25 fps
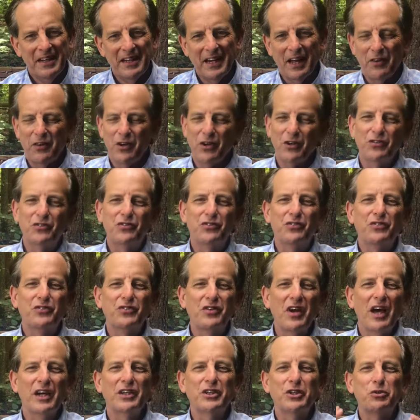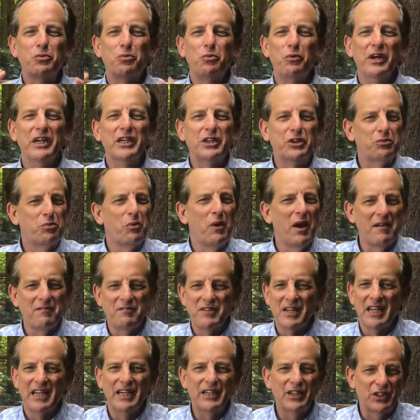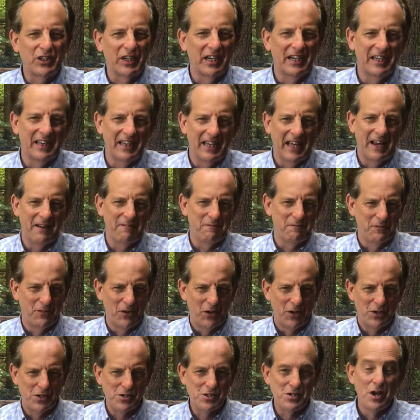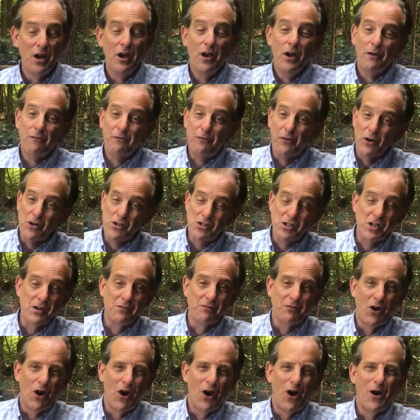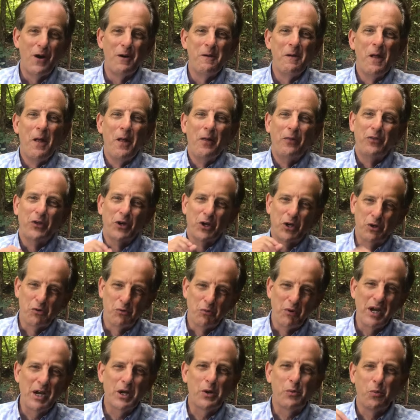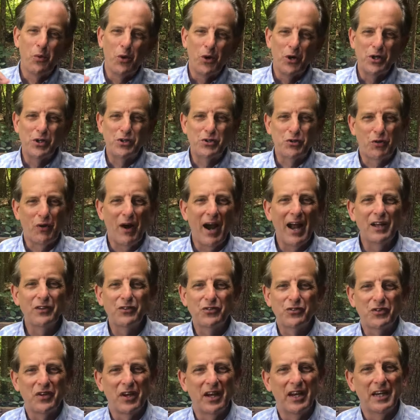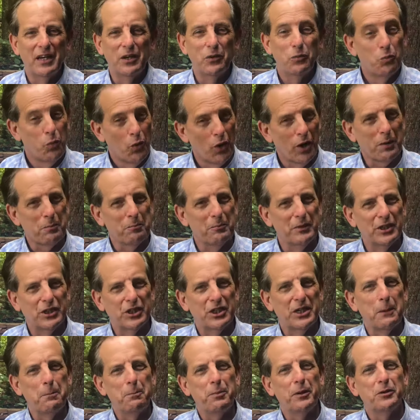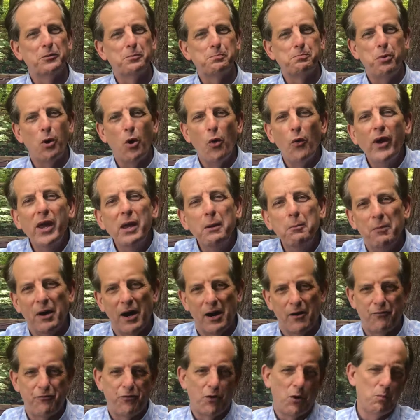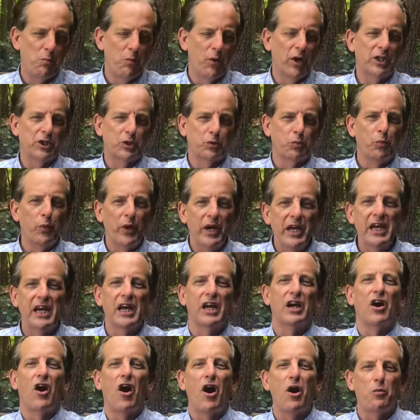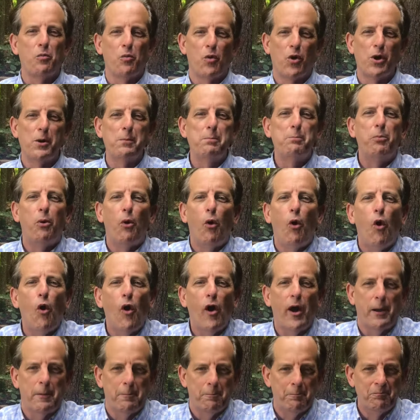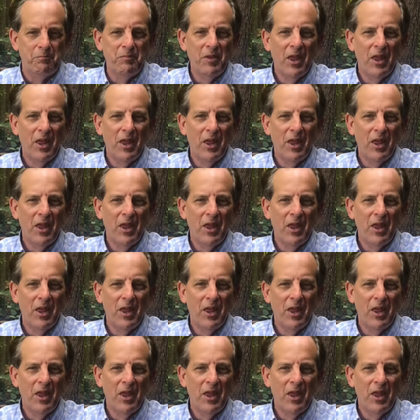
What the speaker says: Now there's such rich revelation in that verse. First of all, the Greek word translated workmanship is poema, from which we get our word poem.